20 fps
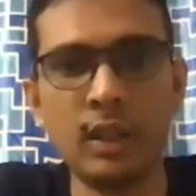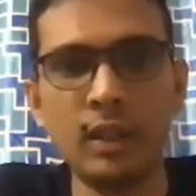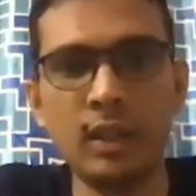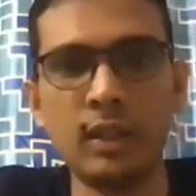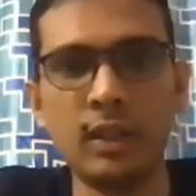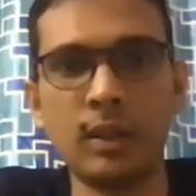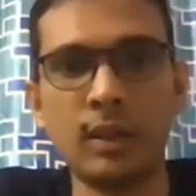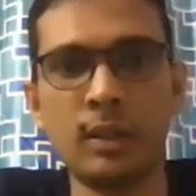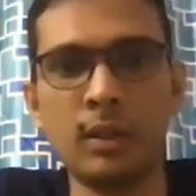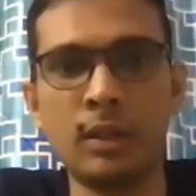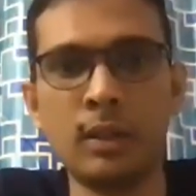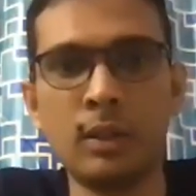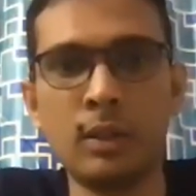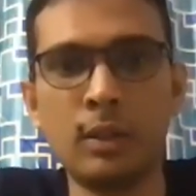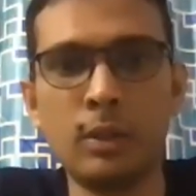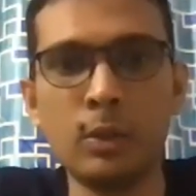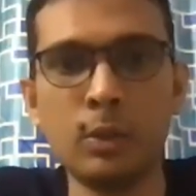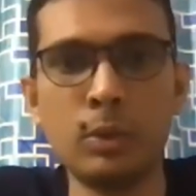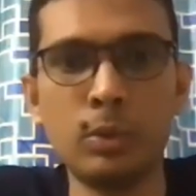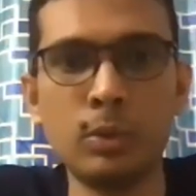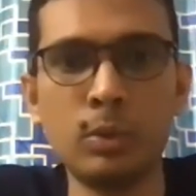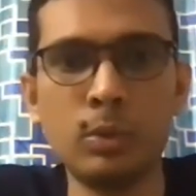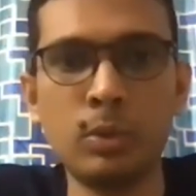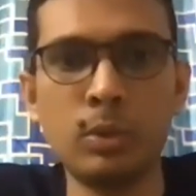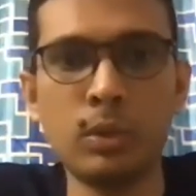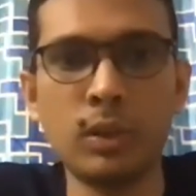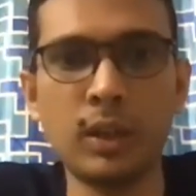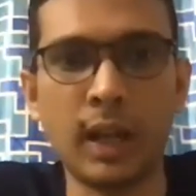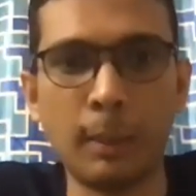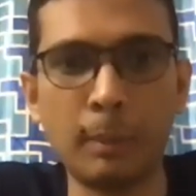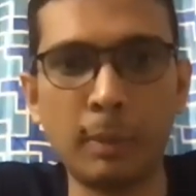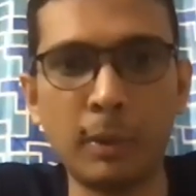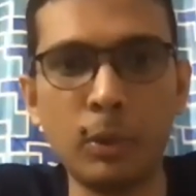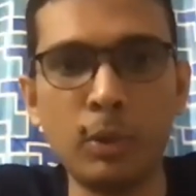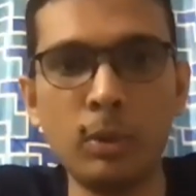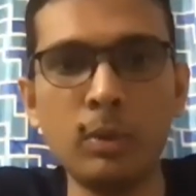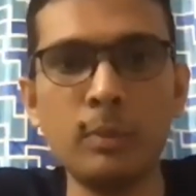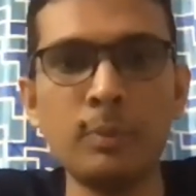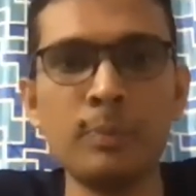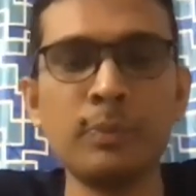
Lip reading: to Rapido,